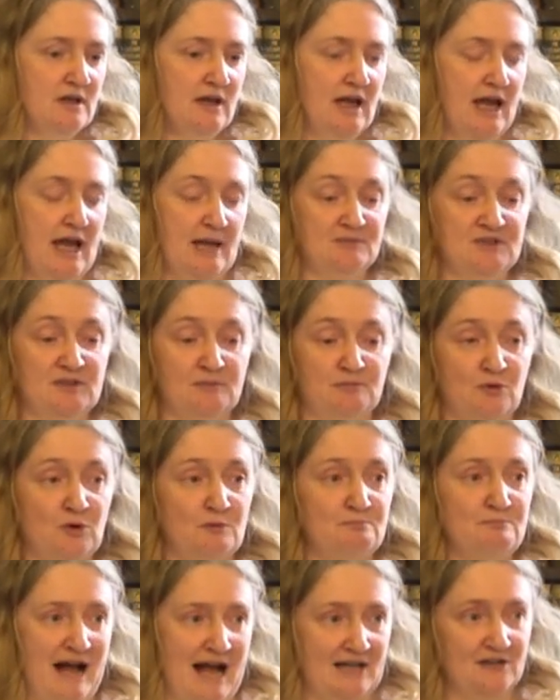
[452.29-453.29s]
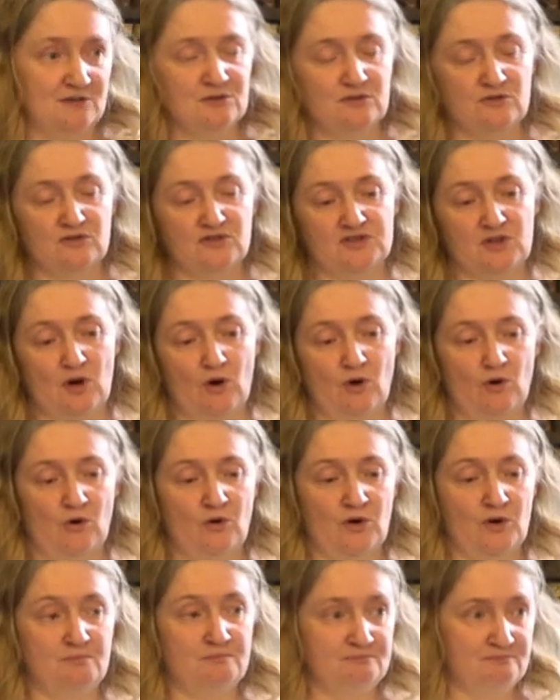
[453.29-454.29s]
um, support panels
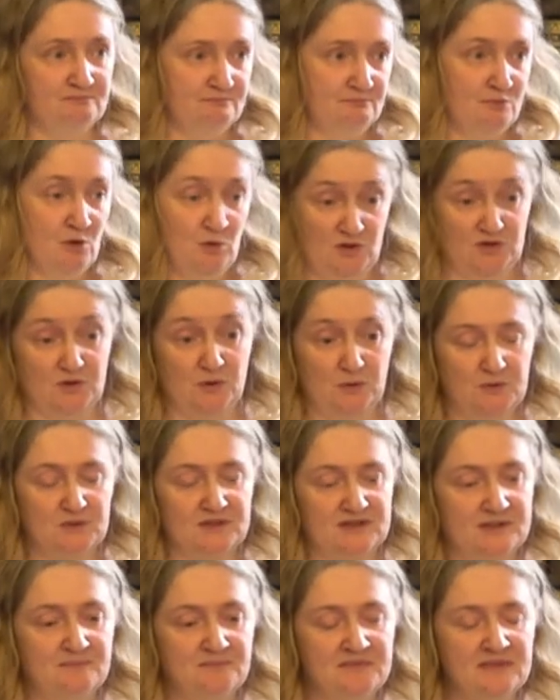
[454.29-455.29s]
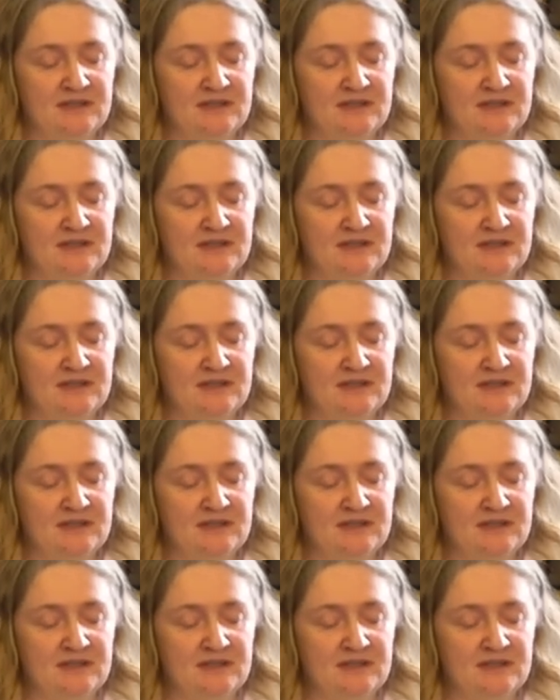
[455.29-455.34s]
or post holes.